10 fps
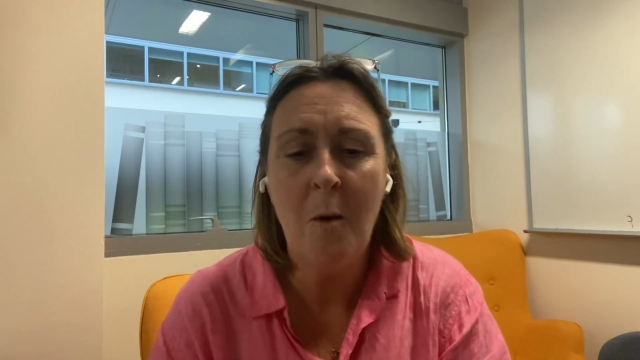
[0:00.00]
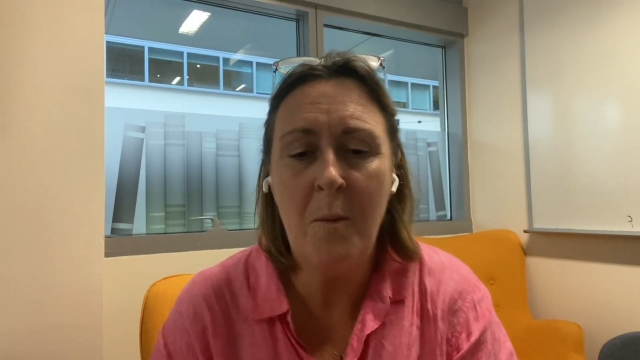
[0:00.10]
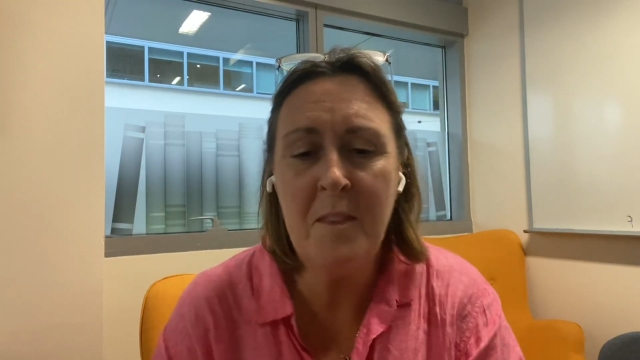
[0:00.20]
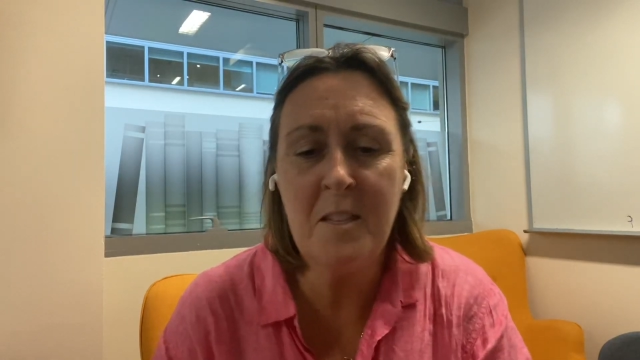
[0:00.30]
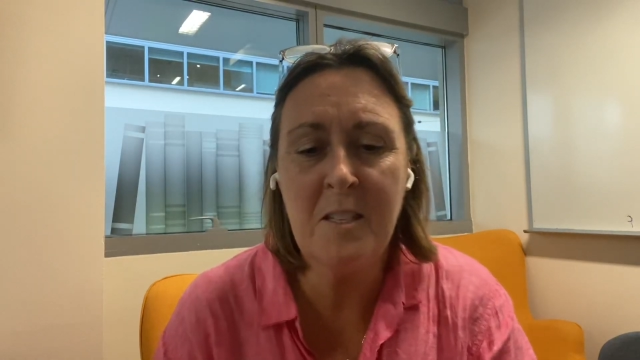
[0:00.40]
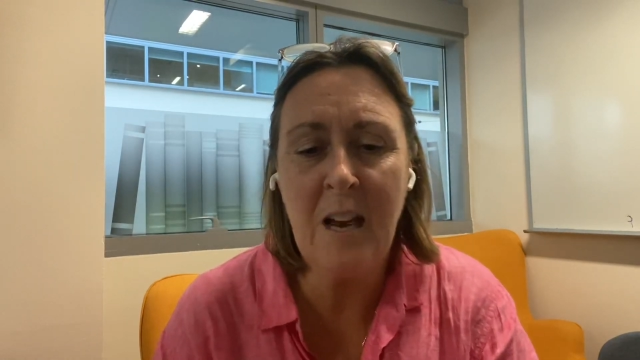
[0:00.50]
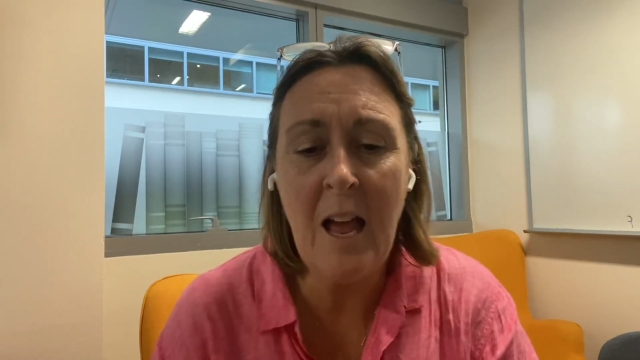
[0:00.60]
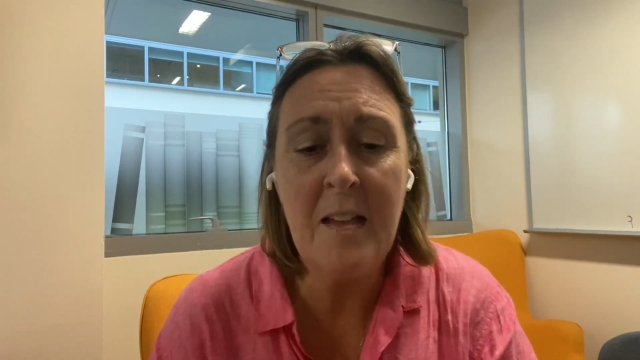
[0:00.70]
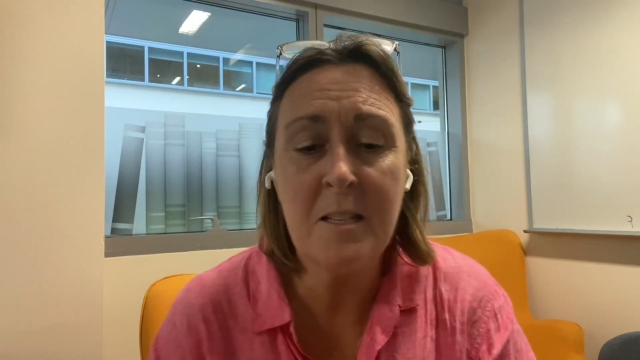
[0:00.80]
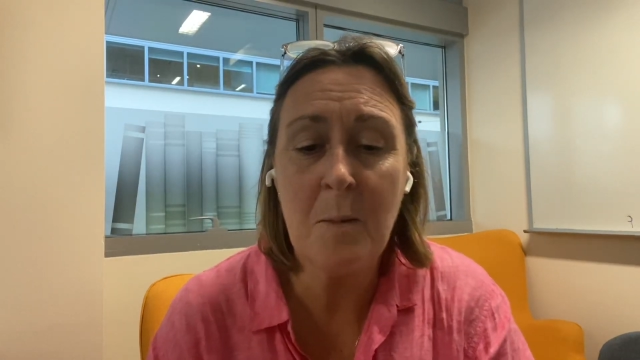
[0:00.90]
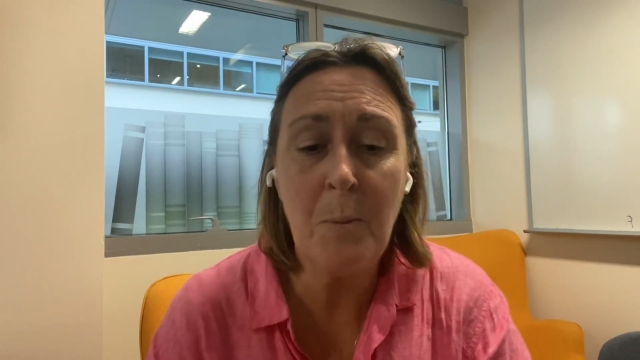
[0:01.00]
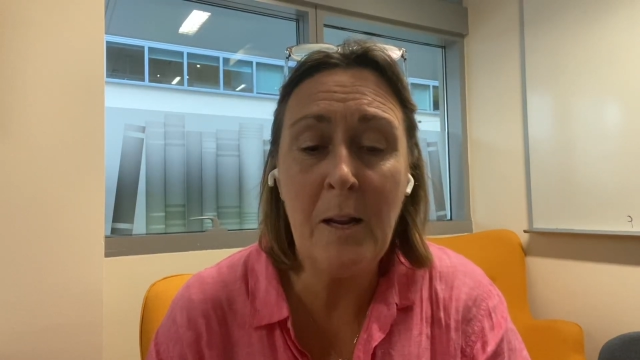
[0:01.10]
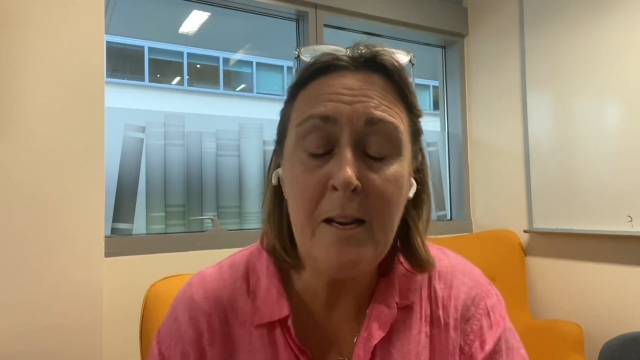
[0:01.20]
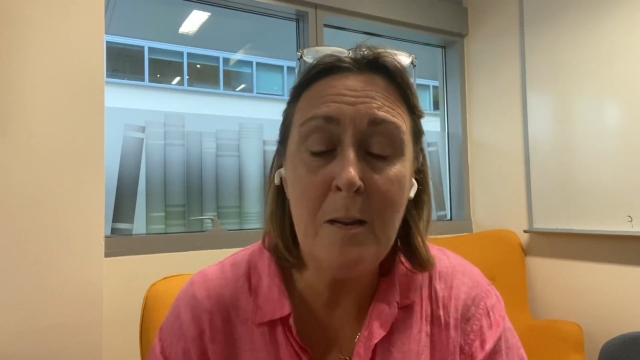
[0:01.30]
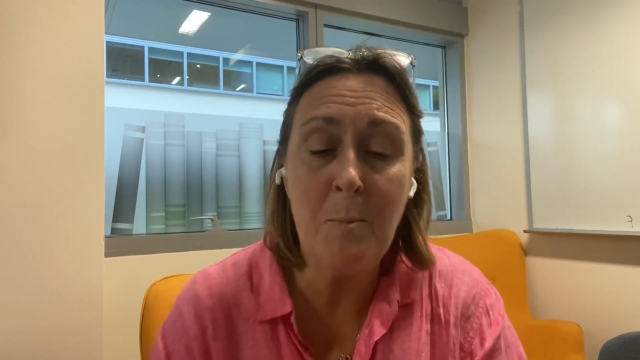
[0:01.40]
when the sky is
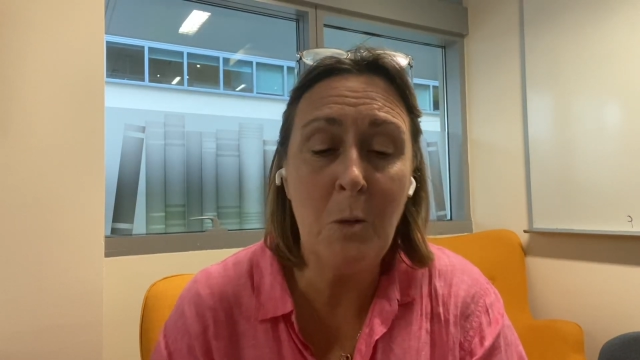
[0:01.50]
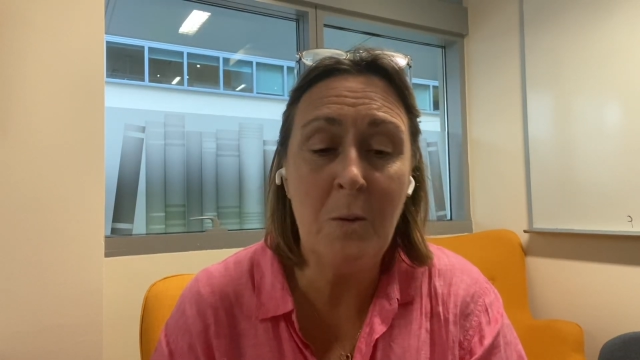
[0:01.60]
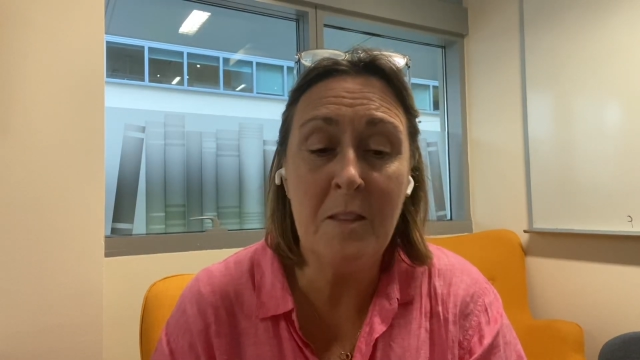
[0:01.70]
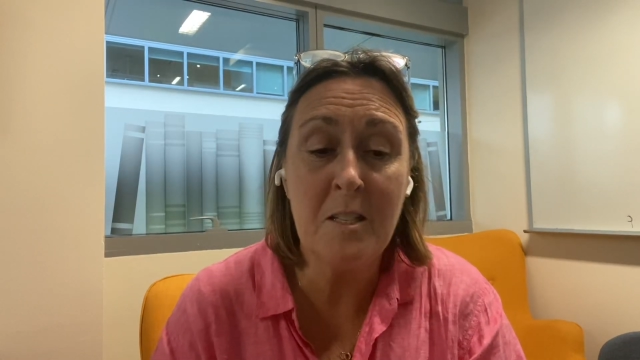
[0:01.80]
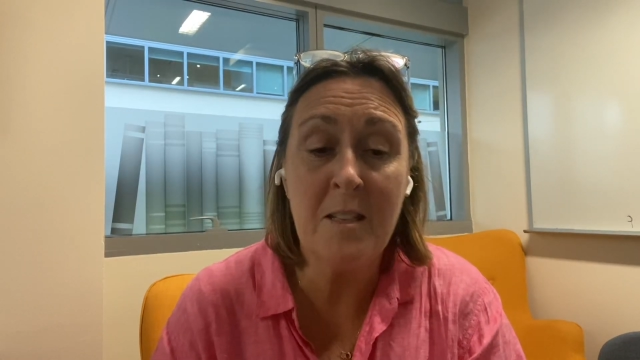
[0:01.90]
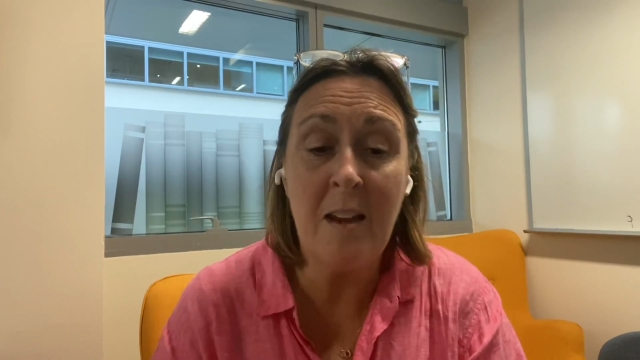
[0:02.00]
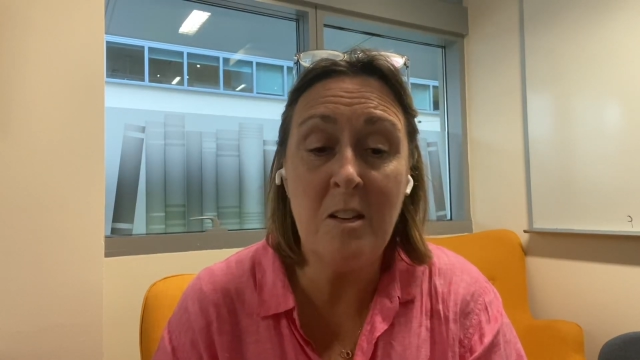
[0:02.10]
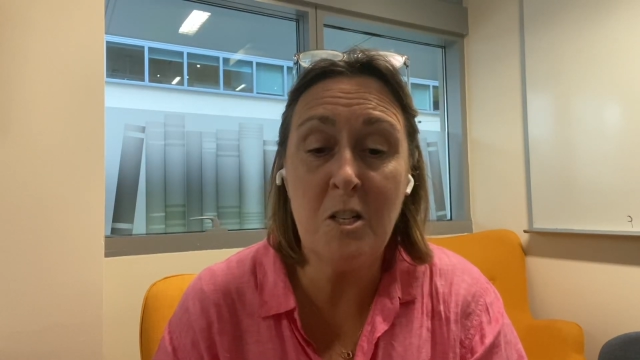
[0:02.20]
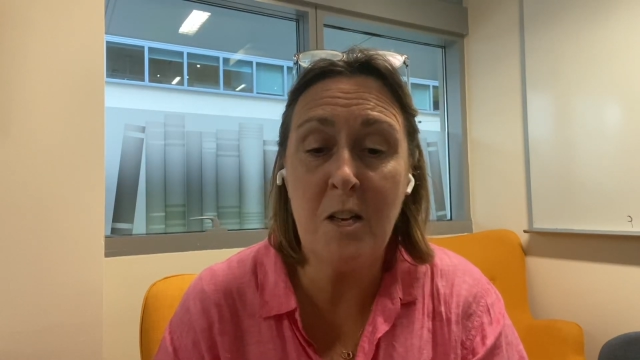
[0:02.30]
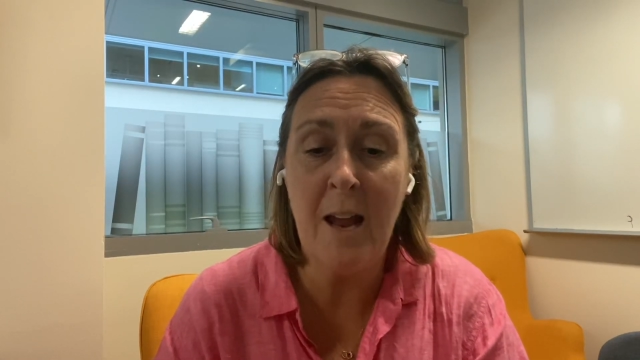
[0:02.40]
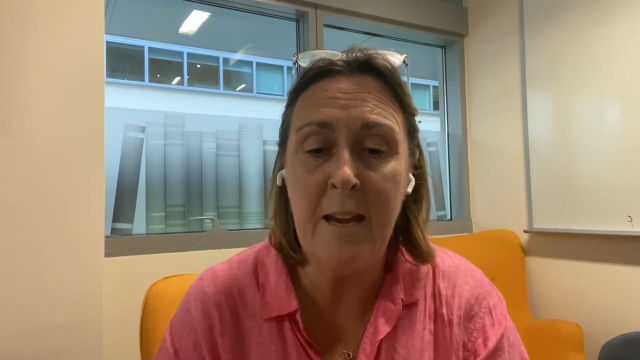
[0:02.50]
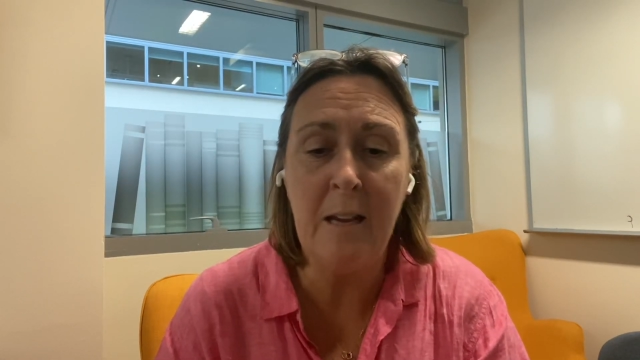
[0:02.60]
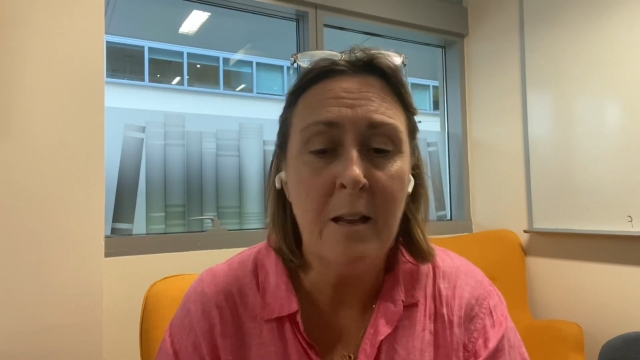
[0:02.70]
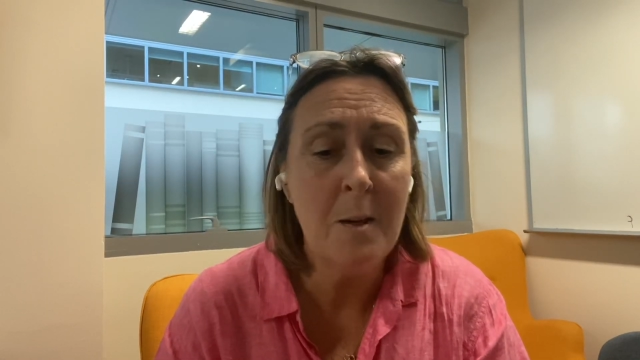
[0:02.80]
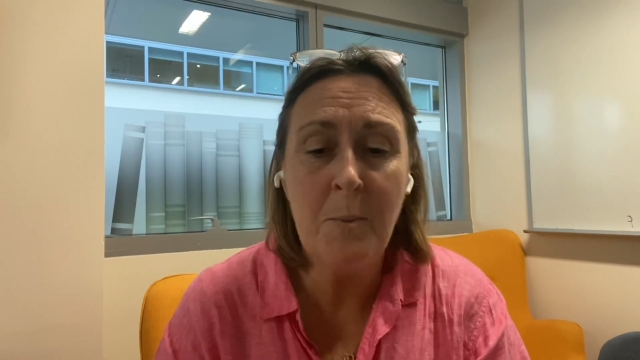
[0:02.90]
completely blue and the sun is shining,